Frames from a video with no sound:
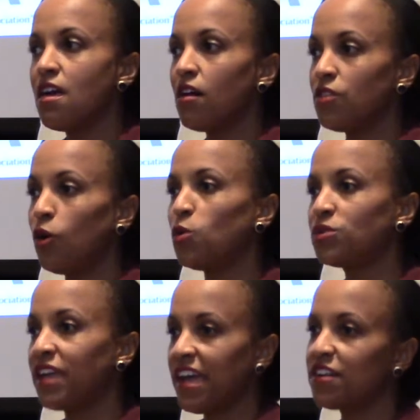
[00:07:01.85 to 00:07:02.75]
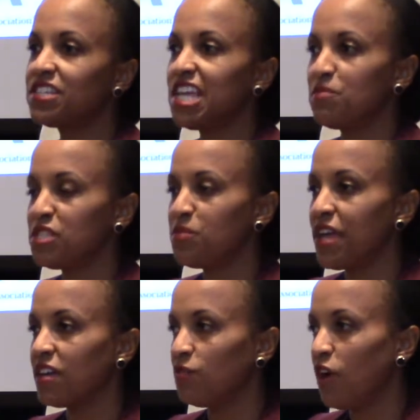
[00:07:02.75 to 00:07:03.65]
the whole care team is
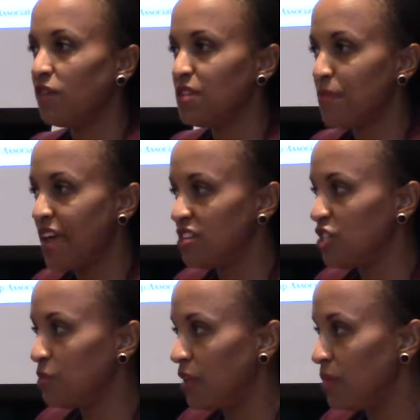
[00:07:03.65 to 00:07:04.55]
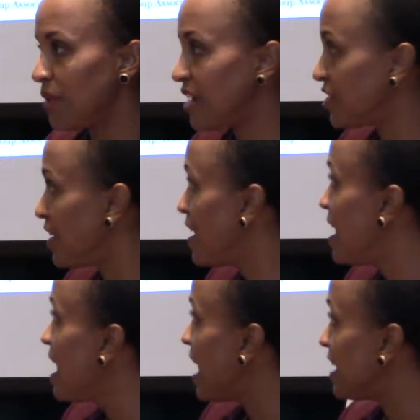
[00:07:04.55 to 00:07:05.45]
being involved in managing blood pressure.
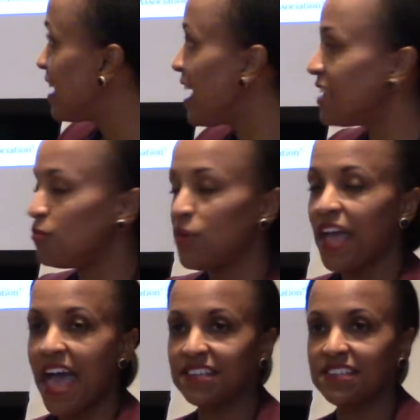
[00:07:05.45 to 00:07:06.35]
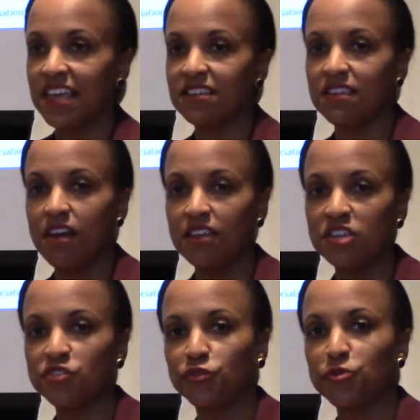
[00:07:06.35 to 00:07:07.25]
And again, we ask that
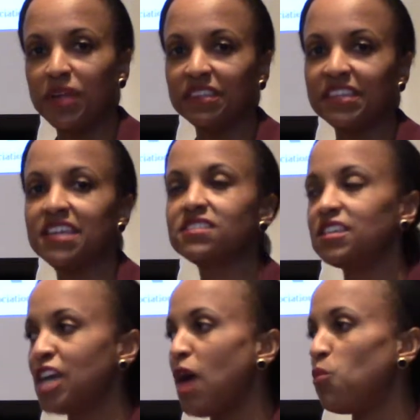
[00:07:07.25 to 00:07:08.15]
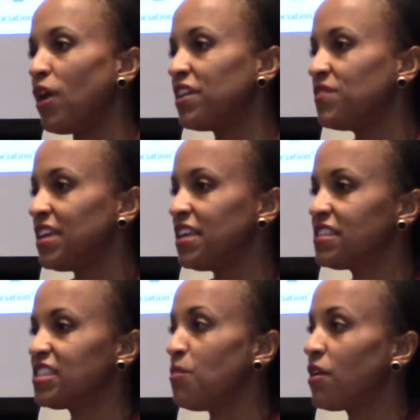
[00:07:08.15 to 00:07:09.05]
each group at least adopt one of these.
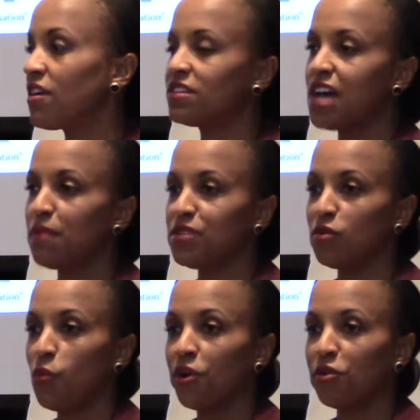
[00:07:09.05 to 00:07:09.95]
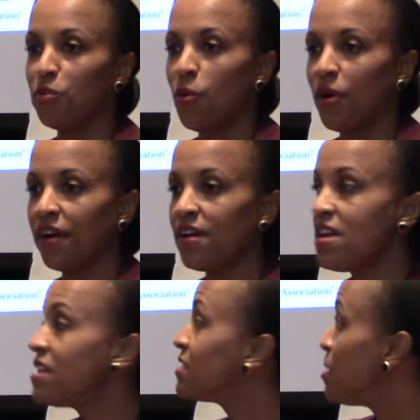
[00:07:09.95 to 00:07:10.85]
Some are adopting 1 or more.
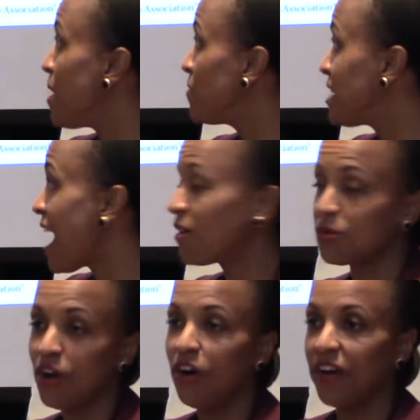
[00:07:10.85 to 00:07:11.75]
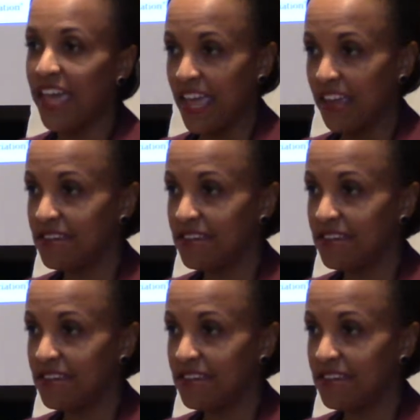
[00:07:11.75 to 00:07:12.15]
Some have tackled all 8.